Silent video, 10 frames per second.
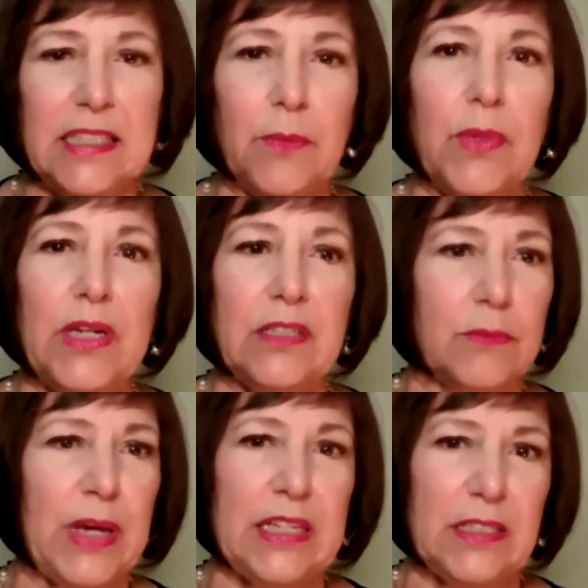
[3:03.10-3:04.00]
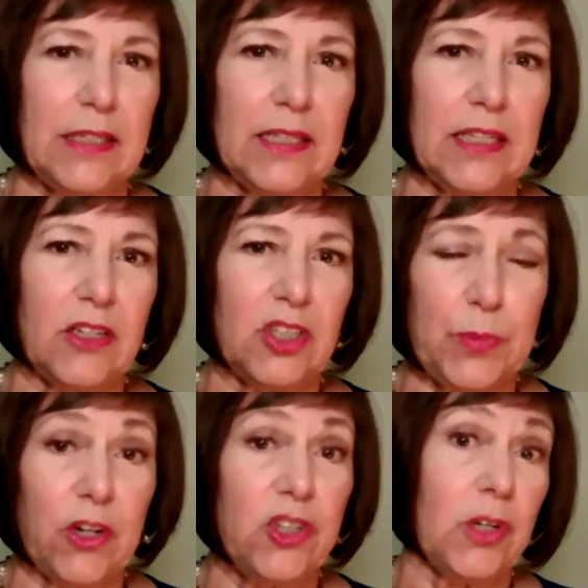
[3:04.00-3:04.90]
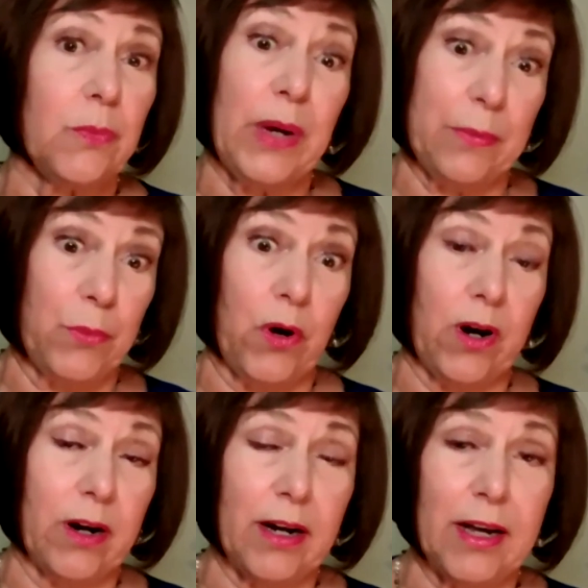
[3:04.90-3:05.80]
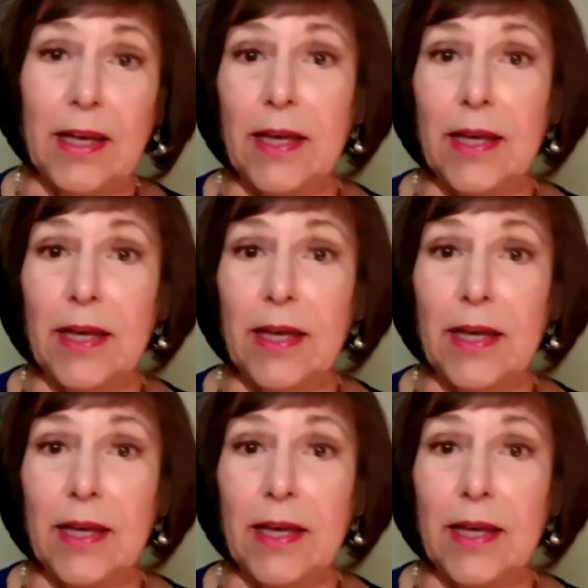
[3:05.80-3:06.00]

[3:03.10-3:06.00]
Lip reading: to get somebody's basically their spiritual memoir.